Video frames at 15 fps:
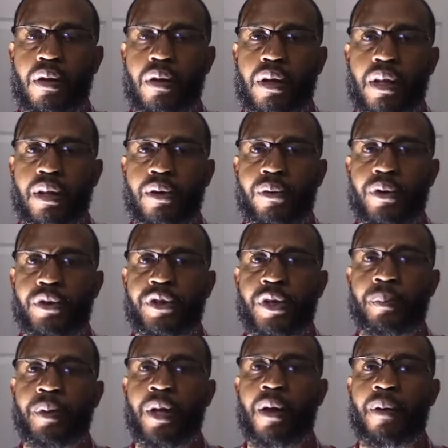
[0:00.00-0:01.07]
And Lord,
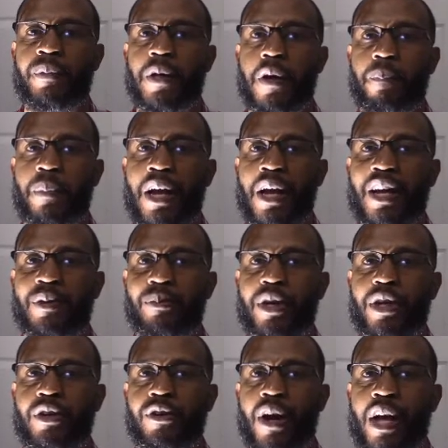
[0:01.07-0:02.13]
sometimes our mind
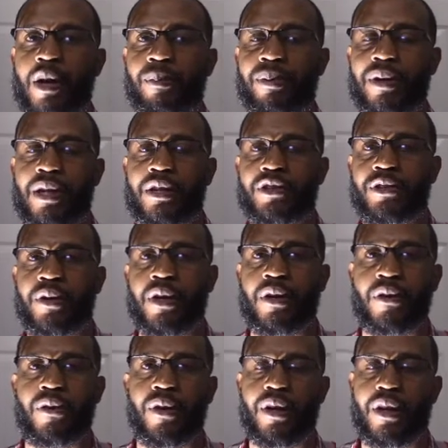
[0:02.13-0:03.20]
may try to play a trick
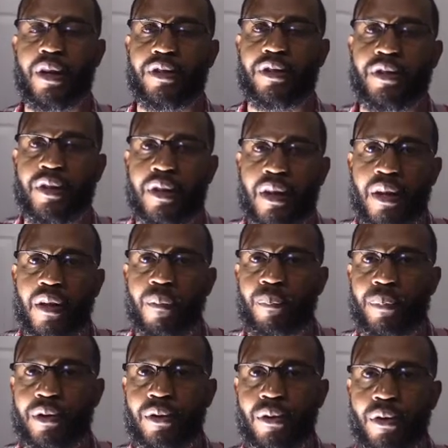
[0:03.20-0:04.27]
on us,
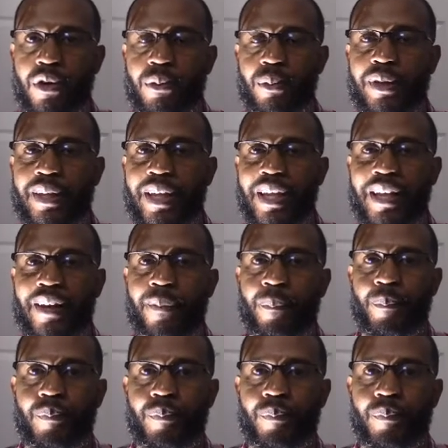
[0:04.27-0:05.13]
but Lord, we can